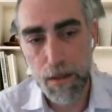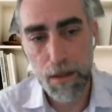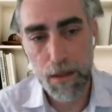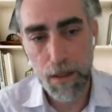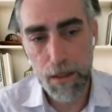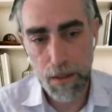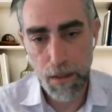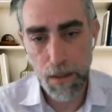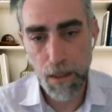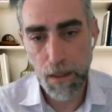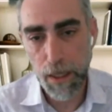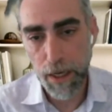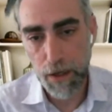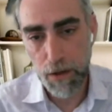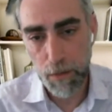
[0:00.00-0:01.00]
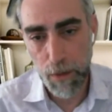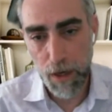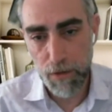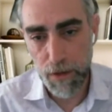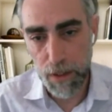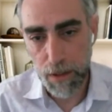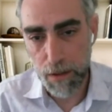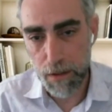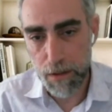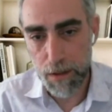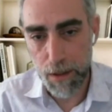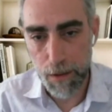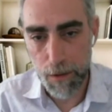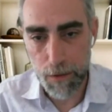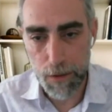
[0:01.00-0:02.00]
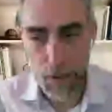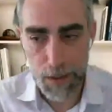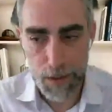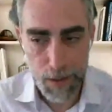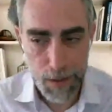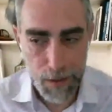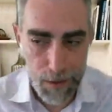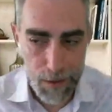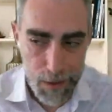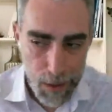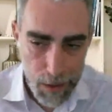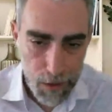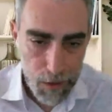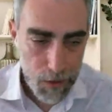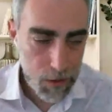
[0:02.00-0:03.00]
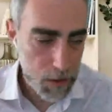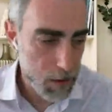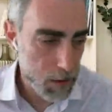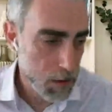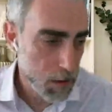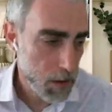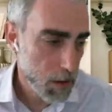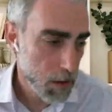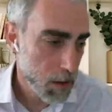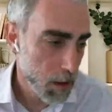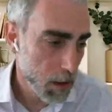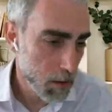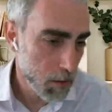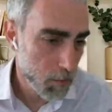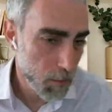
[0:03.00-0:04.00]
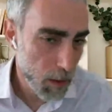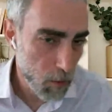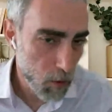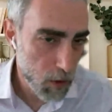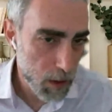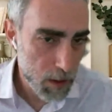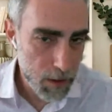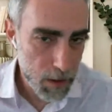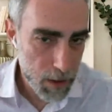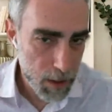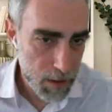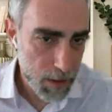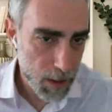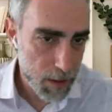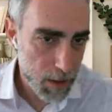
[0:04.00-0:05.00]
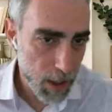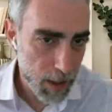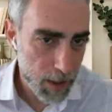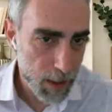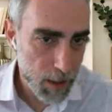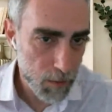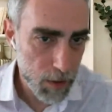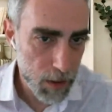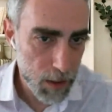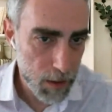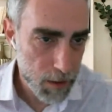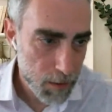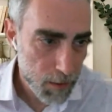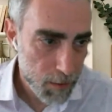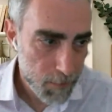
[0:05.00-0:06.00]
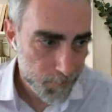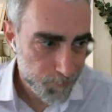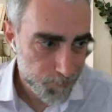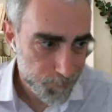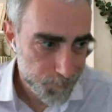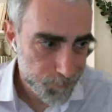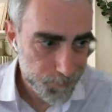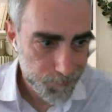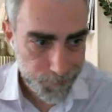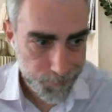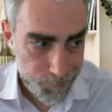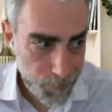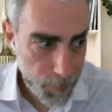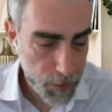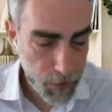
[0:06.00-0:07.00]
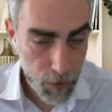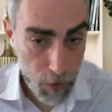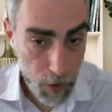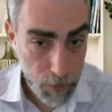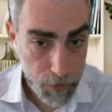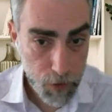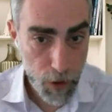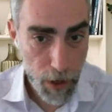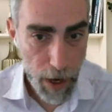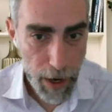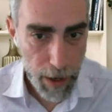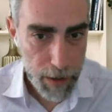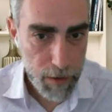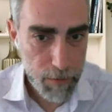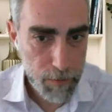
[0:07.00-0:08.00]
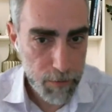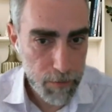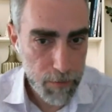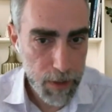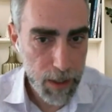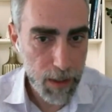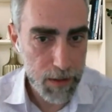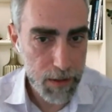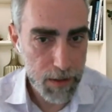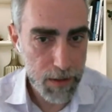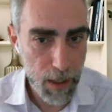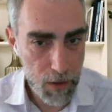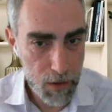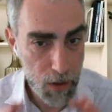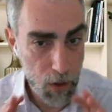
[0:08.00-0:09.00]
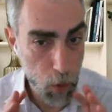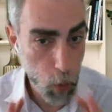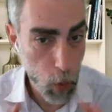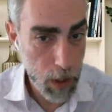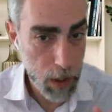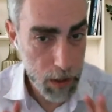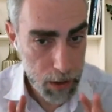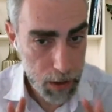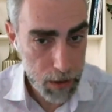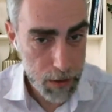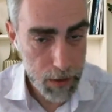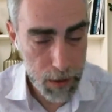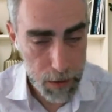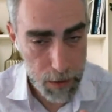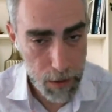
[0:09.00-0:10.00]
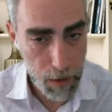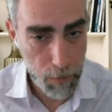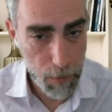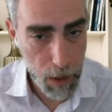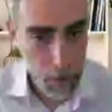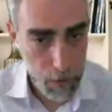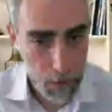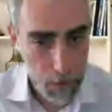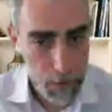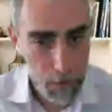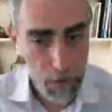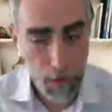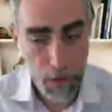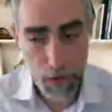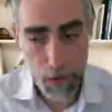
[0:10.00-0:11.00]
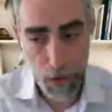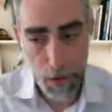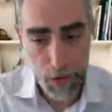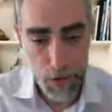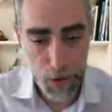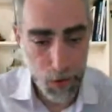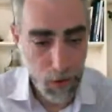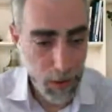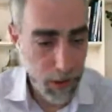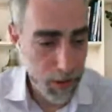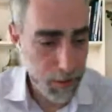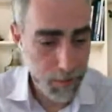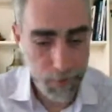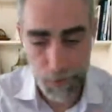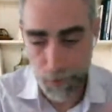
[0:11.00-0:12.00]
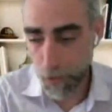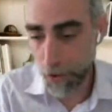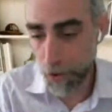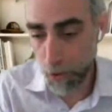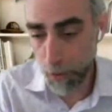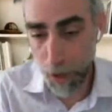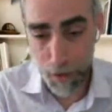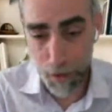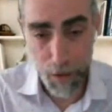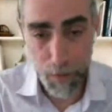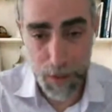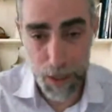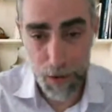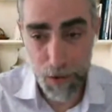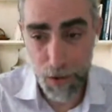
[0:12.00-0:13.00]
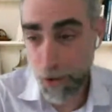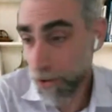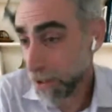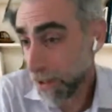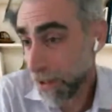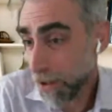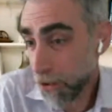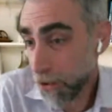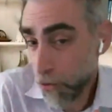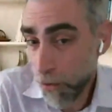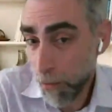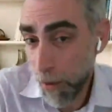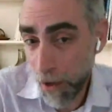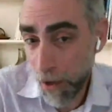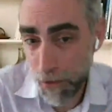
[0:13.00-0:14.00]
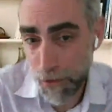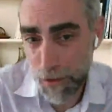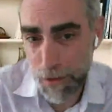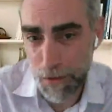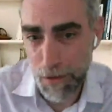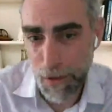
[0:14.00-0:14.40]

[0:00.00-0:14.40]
the layer above it. So these skills and memories and things like that can be thrown off track because it's not using one consistent model. And you're also like, when the new model comes out, you're using the newer model, and